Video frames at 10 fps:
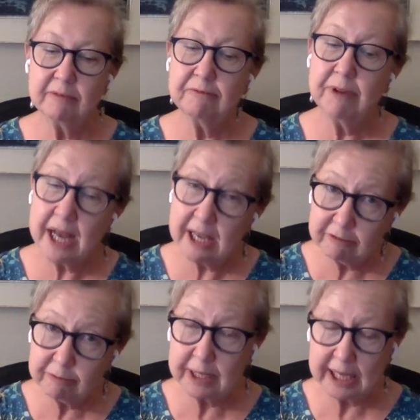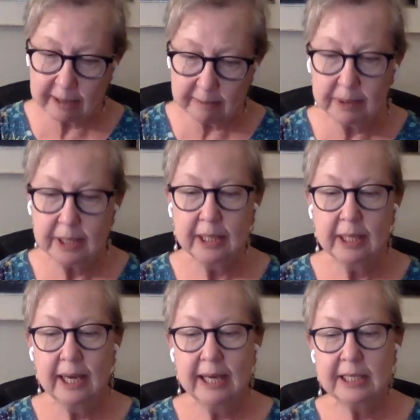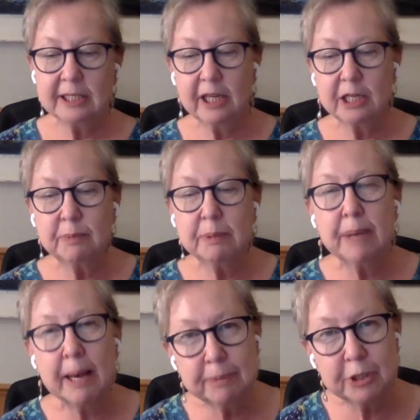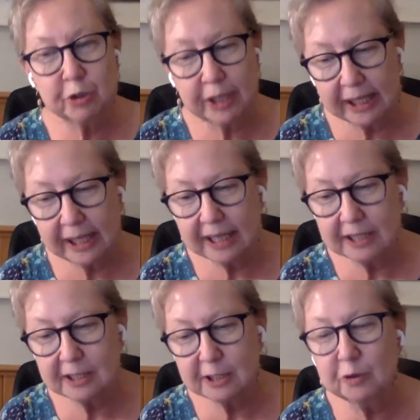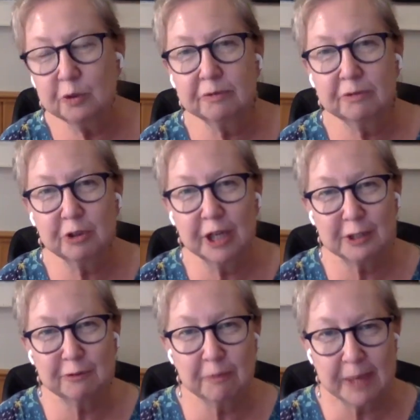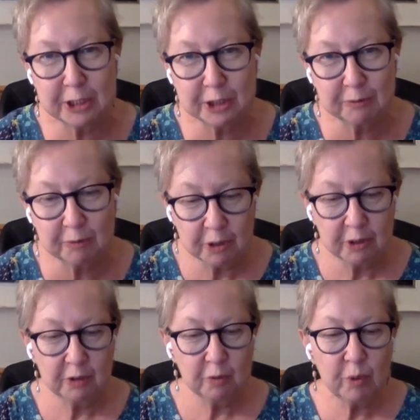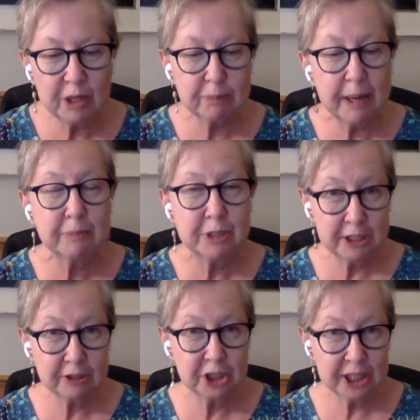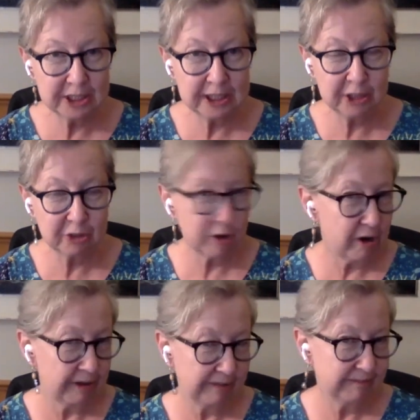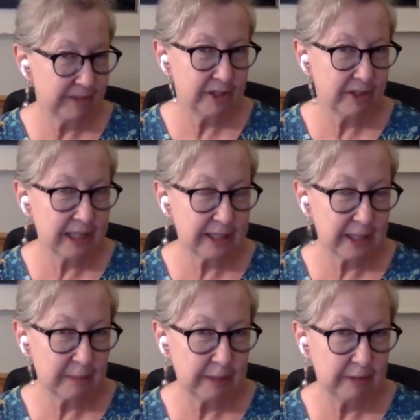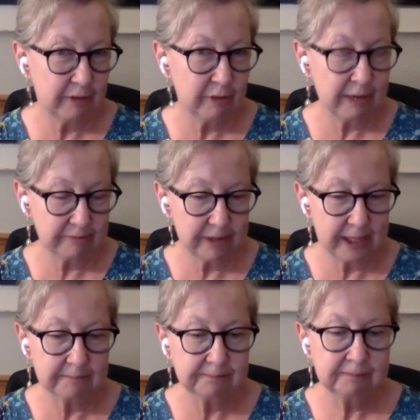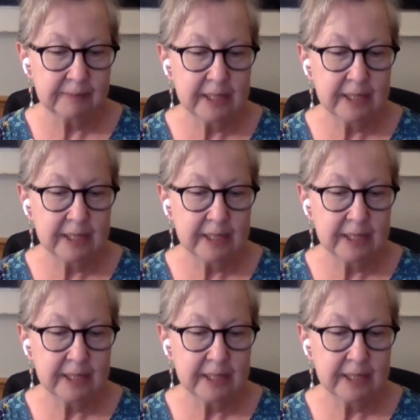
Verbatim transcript: at 5 p.m. And it's going to be puppetry as a tool for transformation with puppeteer Jesse Strong. So that's going to be great fun.